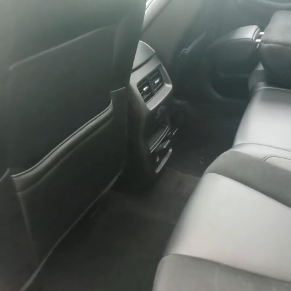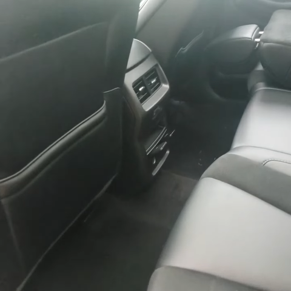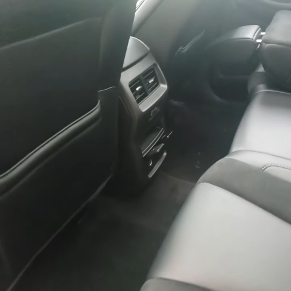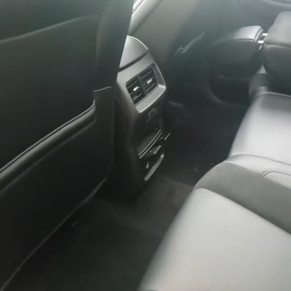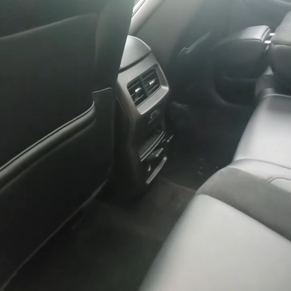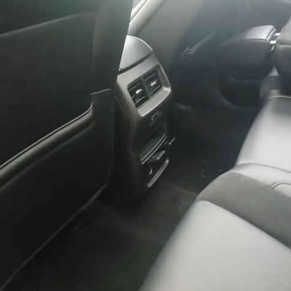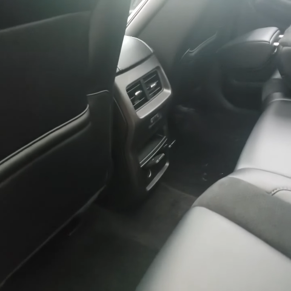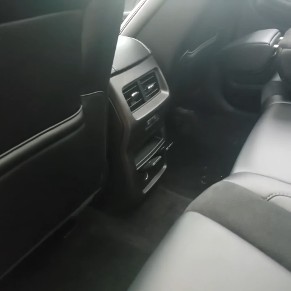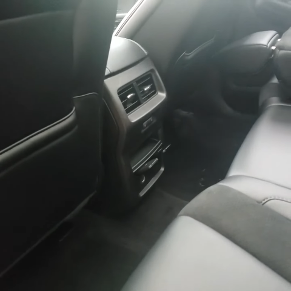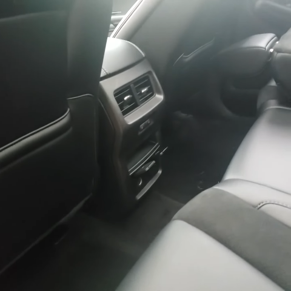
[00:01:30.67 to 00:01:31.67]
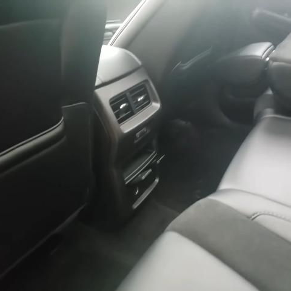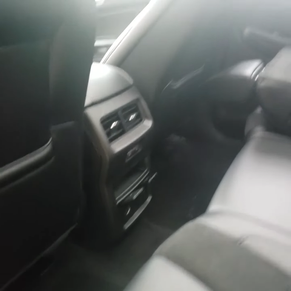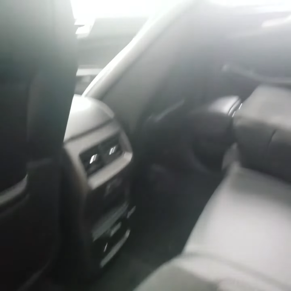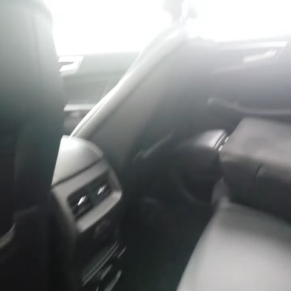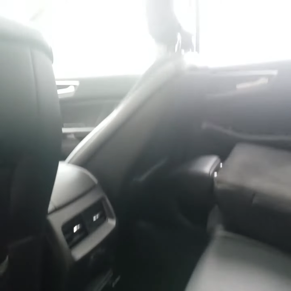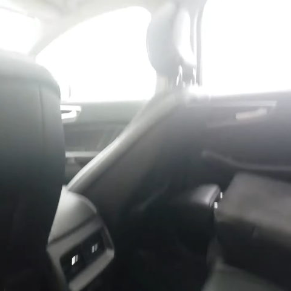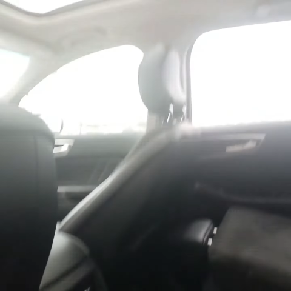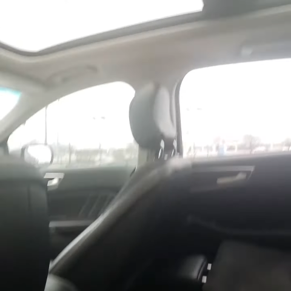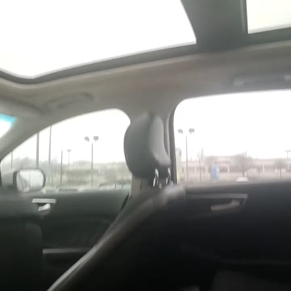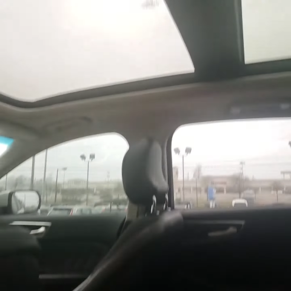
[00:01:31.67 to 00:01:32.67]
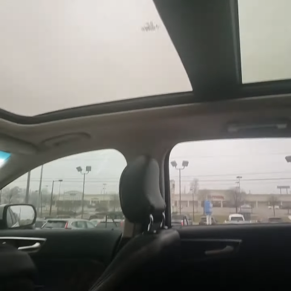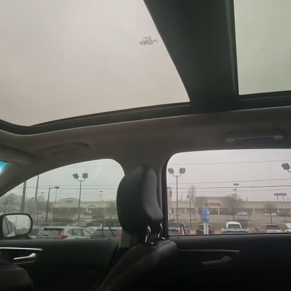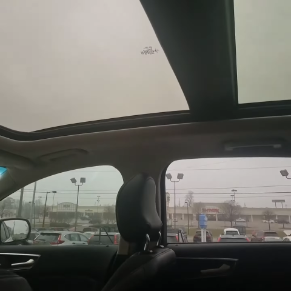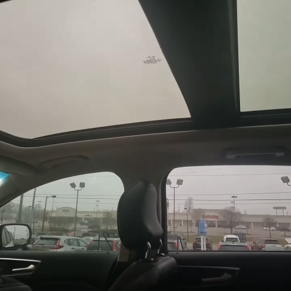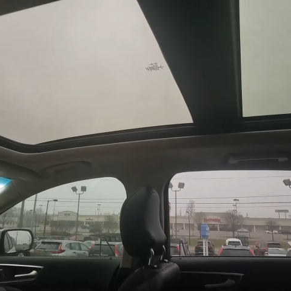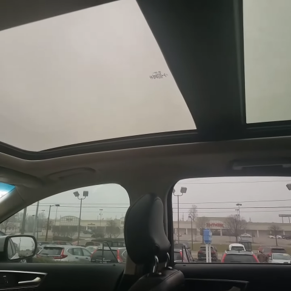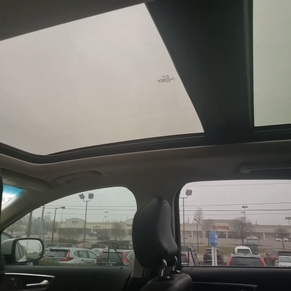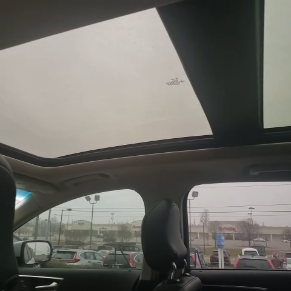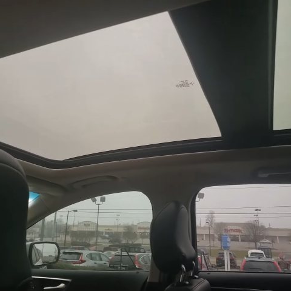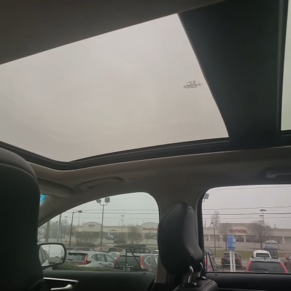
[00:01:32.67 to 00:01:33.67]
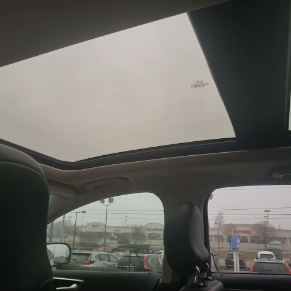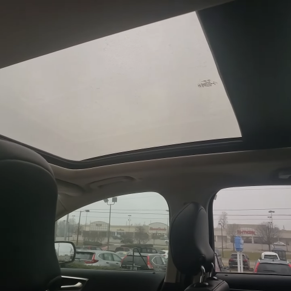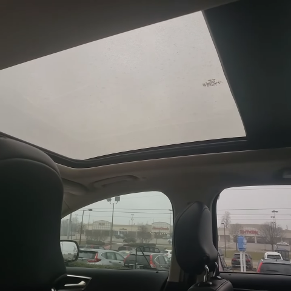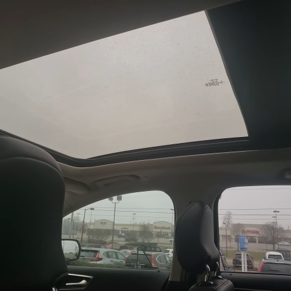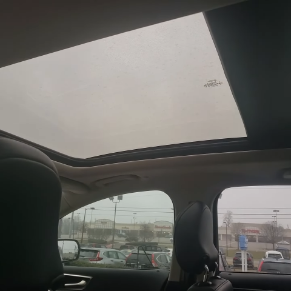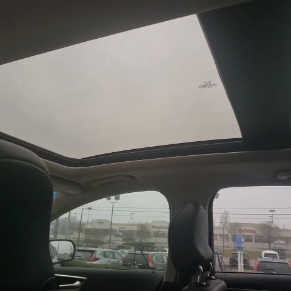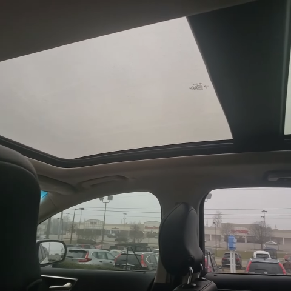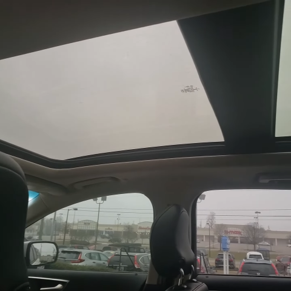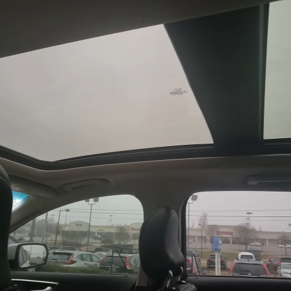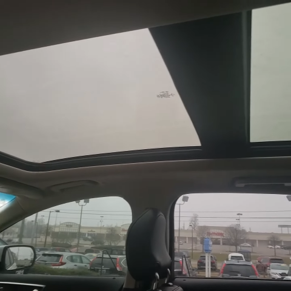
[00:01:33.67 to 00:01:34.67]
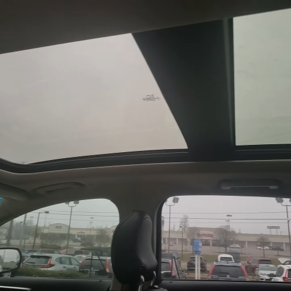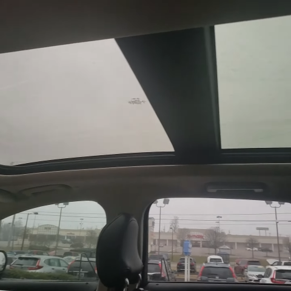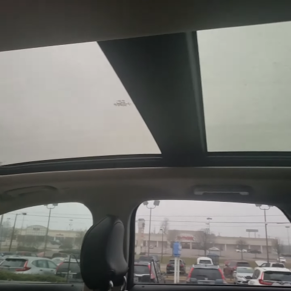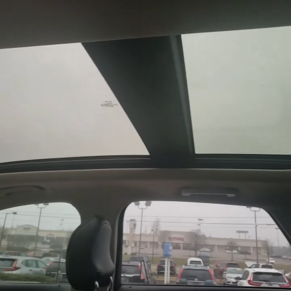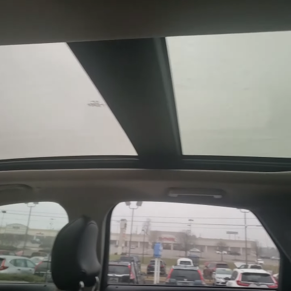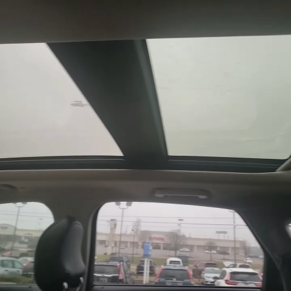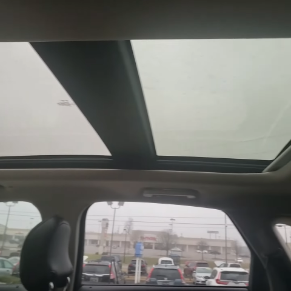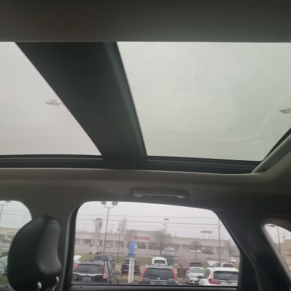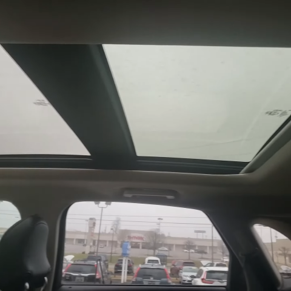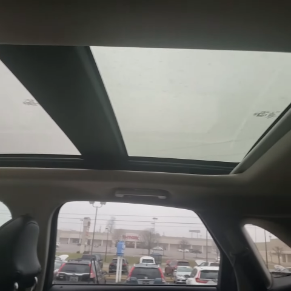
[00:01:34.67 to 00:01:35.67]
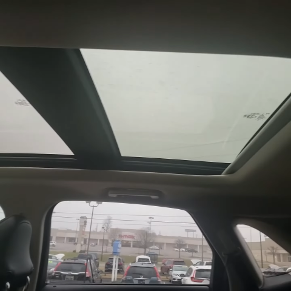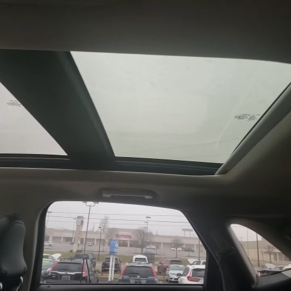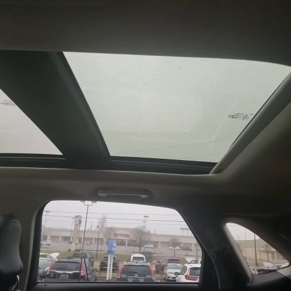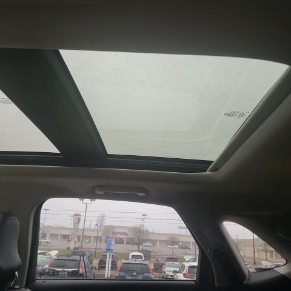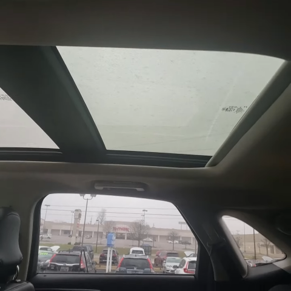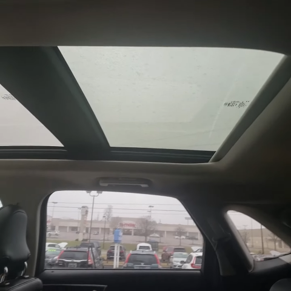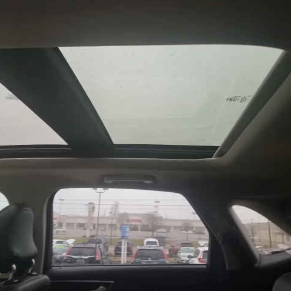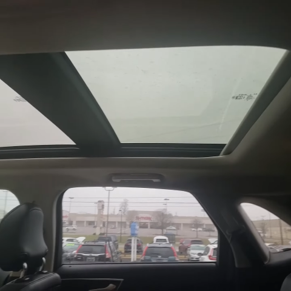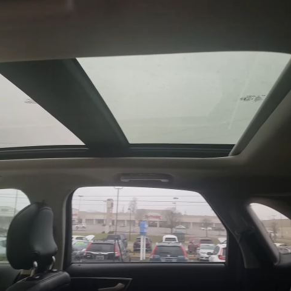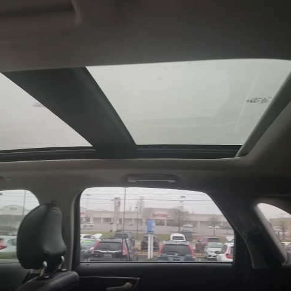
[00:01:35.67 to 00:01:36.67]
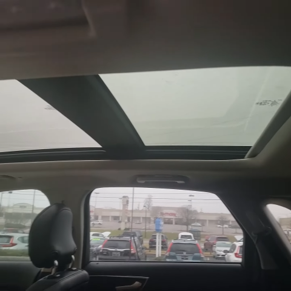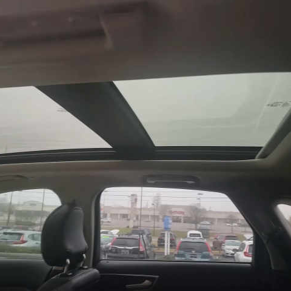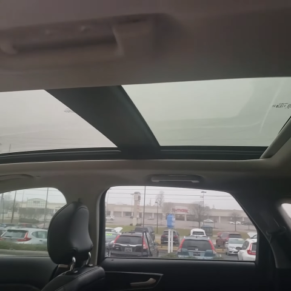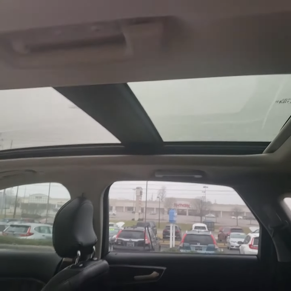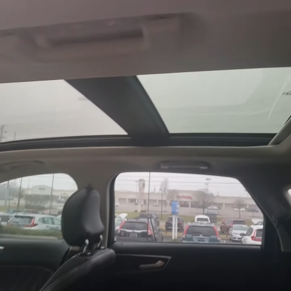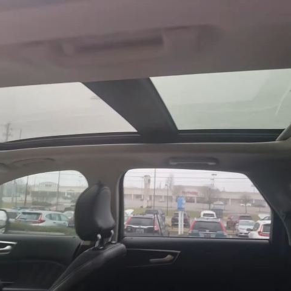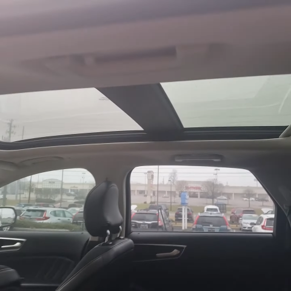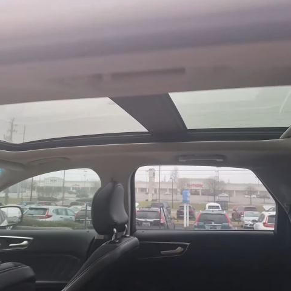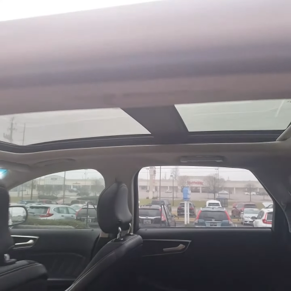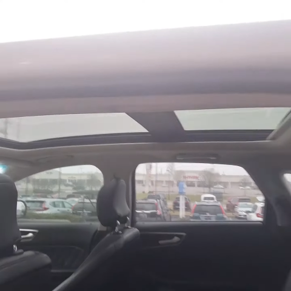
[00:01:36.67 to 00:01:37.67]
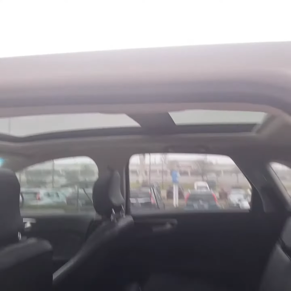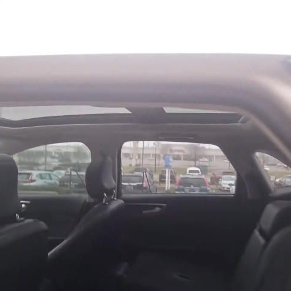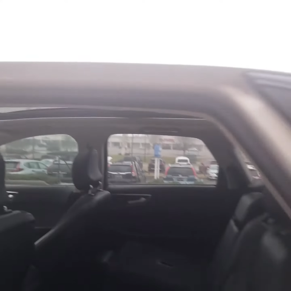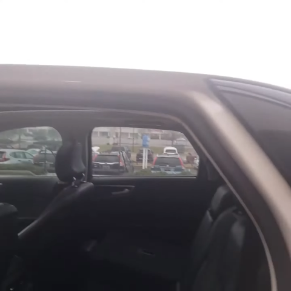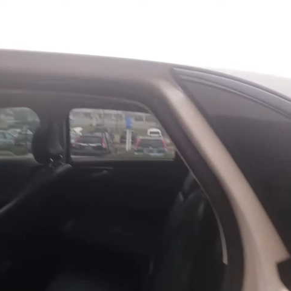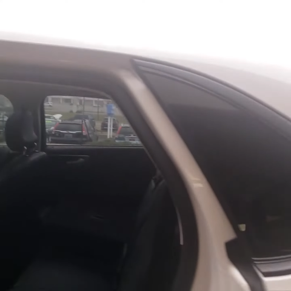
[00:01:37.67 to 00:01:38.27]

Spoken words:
No face is visible, so there are no lips to read.